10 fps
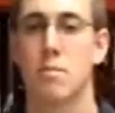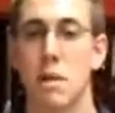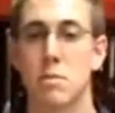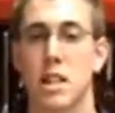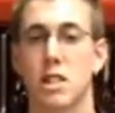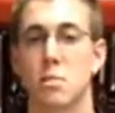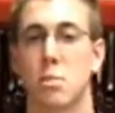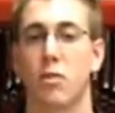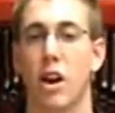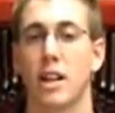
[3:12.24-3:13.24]
MAP sensors
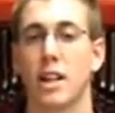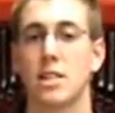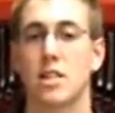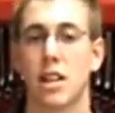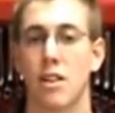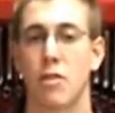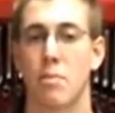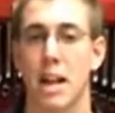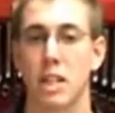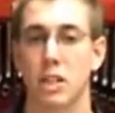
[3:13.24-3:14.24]
provide instant
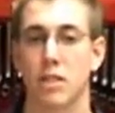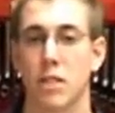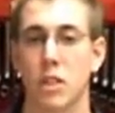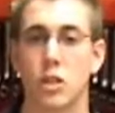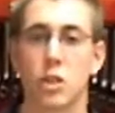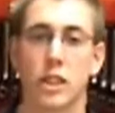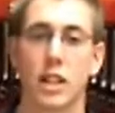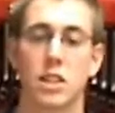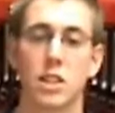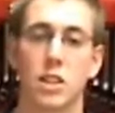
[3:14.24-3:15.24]
information to
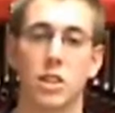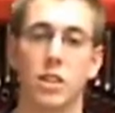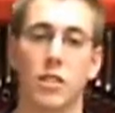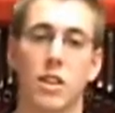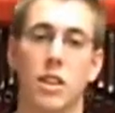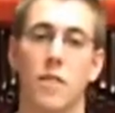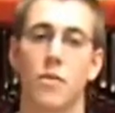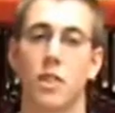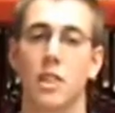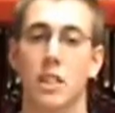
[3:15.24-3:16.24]
the ECU.
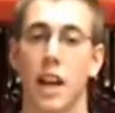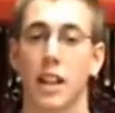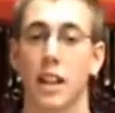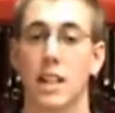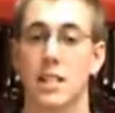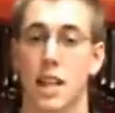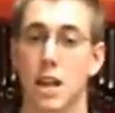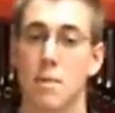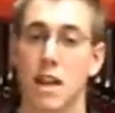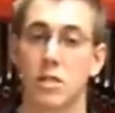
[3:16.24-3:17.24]
This calculates the
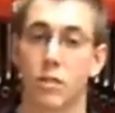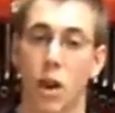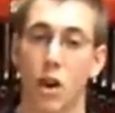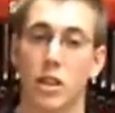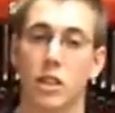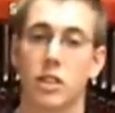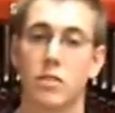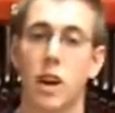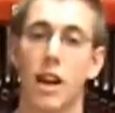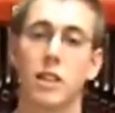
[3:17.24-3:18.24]
air mass flow
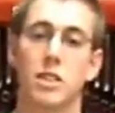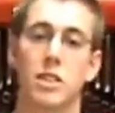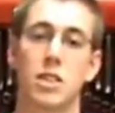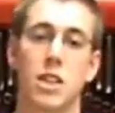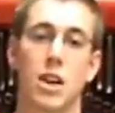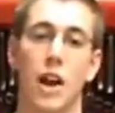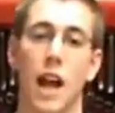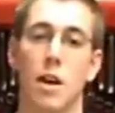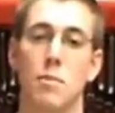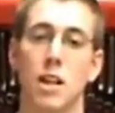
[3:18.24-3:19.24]
rate to tell
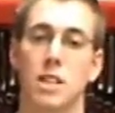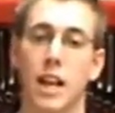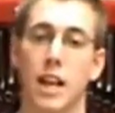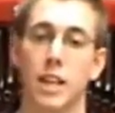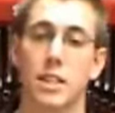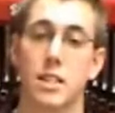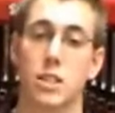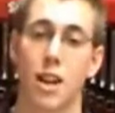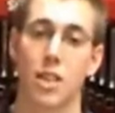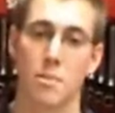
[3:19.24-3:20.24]
how much air is
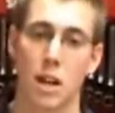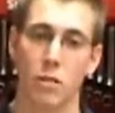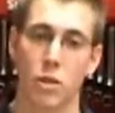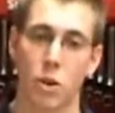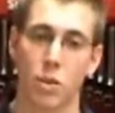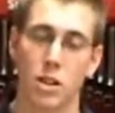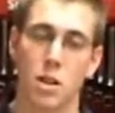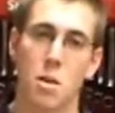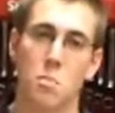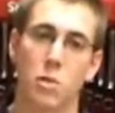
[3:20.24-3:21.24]
inside the manifold,
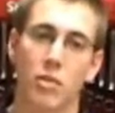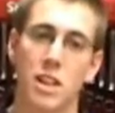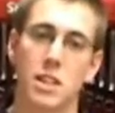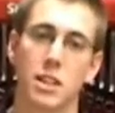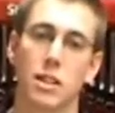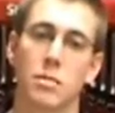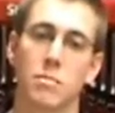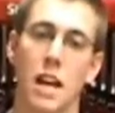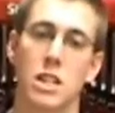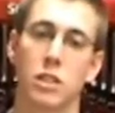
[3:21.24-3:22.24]
preventing
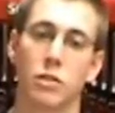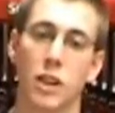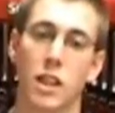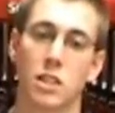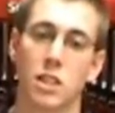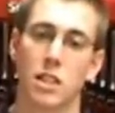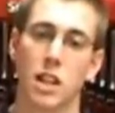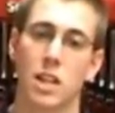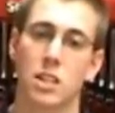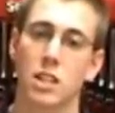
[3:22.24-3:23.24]
major effects
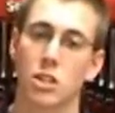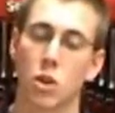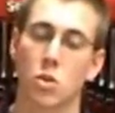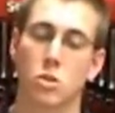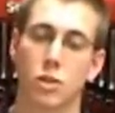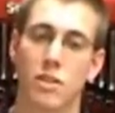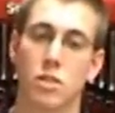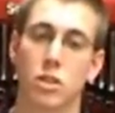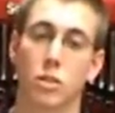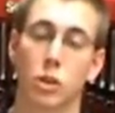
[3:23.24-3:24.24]
and to just cause
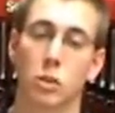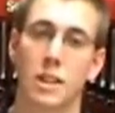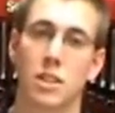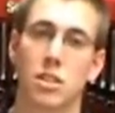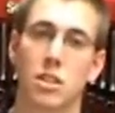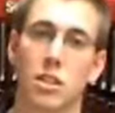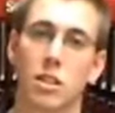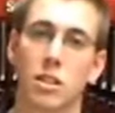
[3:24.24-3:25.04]
revs to increase.